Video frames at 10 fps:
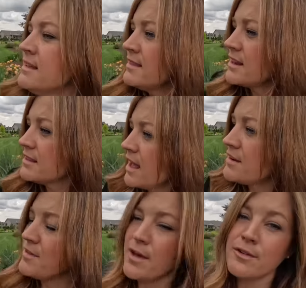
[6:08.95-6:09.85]
than a lot
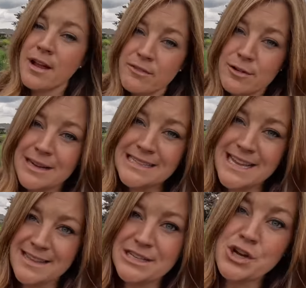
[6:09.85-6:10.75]
of other evergreens,
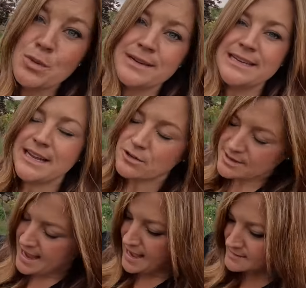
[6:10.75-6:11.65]
and they don't needle
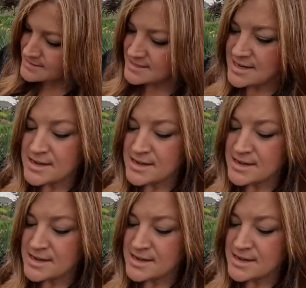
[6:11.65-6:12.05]
cast.